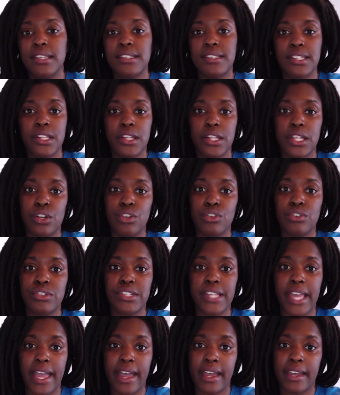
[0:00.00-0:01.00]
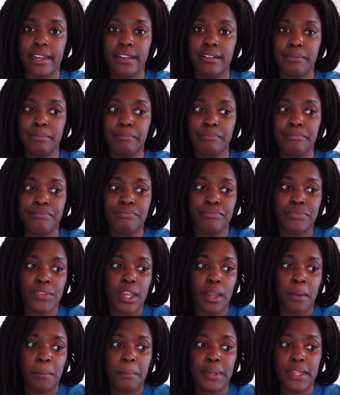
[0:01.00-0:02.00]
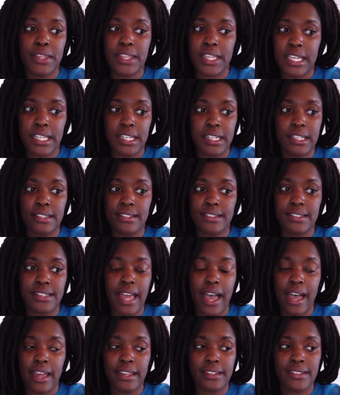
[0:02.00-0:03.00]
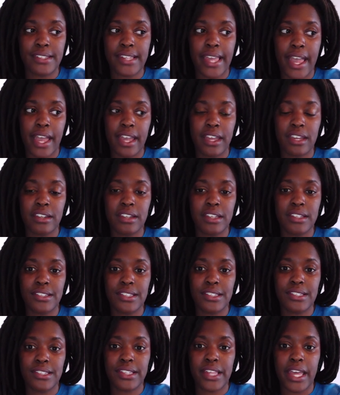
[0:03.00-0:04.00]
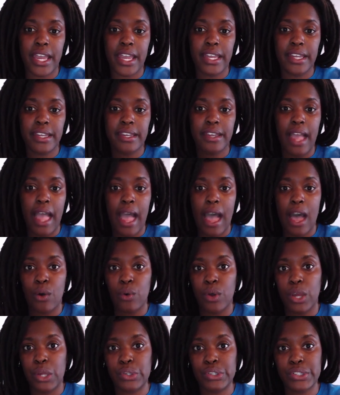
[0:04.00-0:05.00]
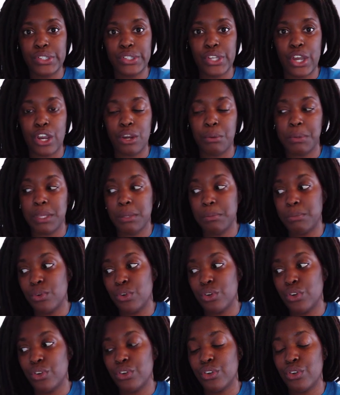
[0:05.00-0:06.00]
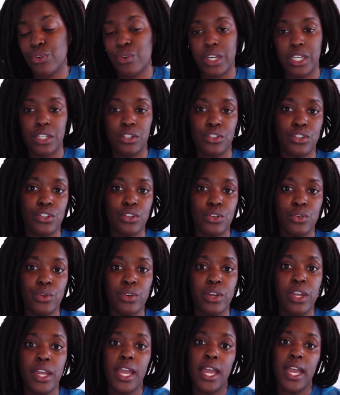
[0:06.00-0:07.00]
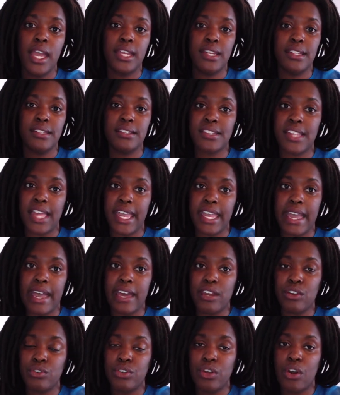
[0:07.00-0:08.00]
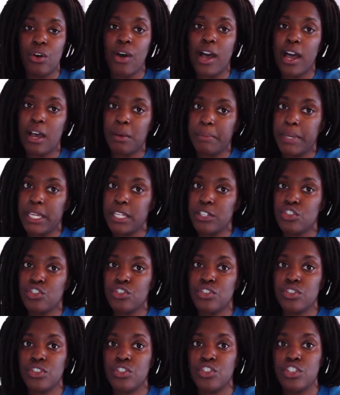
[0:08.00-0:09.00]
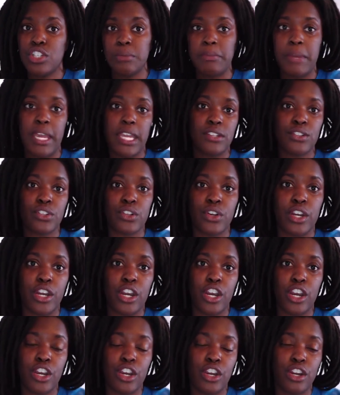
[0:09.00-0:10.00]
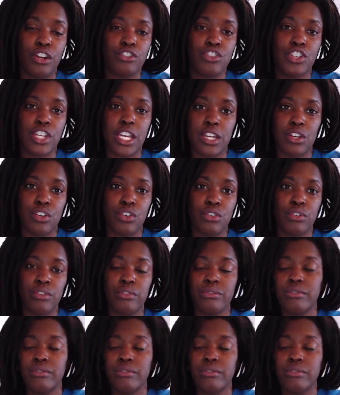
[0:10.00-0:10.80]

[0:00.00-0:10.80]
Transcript: a little sad. But then it's not sad because it's like, how else are people going to? And it's like, I don't know how much she makes on her channel